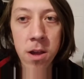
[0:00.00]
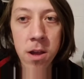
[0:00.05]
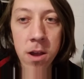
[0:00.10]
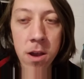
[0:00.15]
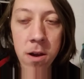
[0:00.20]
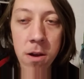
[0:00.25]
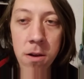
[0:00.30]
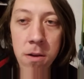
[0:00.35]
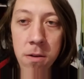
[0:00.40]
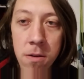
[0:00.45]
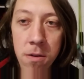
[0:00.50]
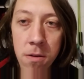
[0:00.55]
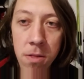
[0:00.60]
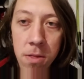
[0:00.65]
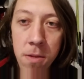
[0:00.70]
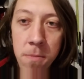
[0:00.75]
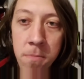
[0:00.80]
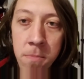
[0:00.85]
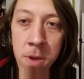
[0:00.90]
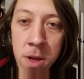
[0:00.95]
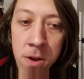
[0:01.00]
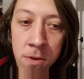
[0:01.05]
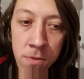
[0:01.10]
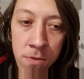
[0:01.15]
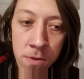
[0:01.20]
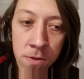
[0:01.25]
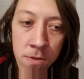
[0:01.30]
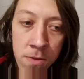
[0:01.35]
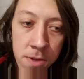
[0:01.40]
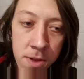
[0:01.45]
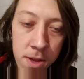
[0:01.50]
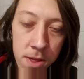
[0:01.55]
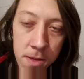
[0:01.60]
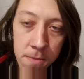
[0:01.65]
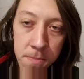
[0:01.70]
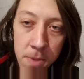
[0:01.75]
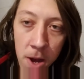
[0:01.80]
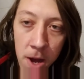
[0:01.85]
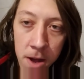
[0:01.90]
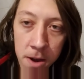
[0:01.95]
or the middle to the
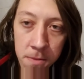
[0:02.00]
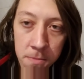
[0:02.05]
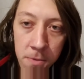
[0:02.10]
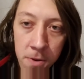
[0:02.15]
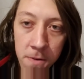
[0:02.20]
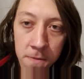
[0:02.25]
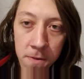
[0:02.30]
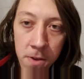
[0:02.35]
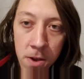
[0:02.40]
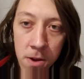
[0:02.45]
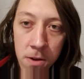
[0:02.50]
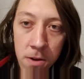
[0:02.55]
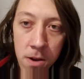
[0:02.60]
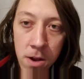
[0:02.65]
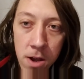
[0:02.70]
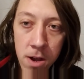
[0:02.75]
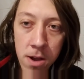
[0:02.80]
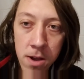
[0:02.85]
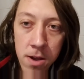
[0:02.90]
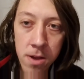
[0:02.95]
bottom of your